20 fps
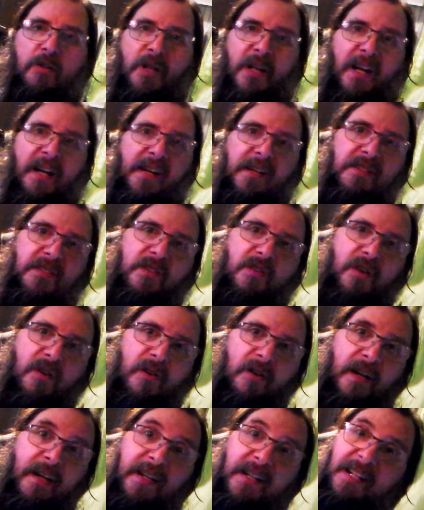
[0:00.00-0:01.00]
any of you guys
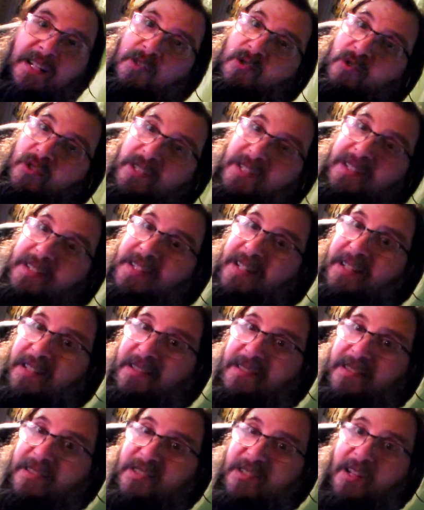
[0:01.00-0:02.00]
are interested in
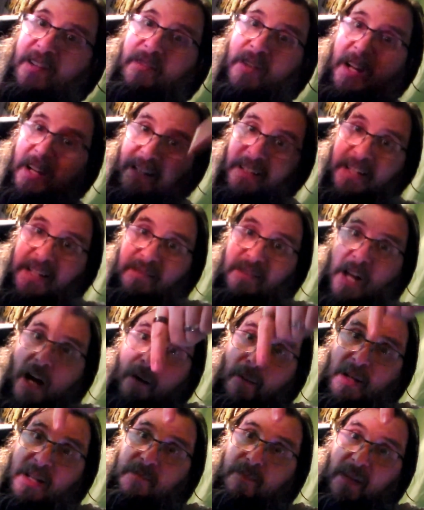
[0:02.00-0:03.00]
any of this stuff, leave
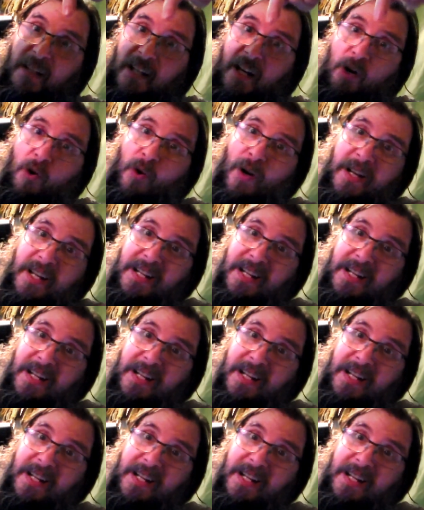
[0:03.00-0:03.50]
comments below.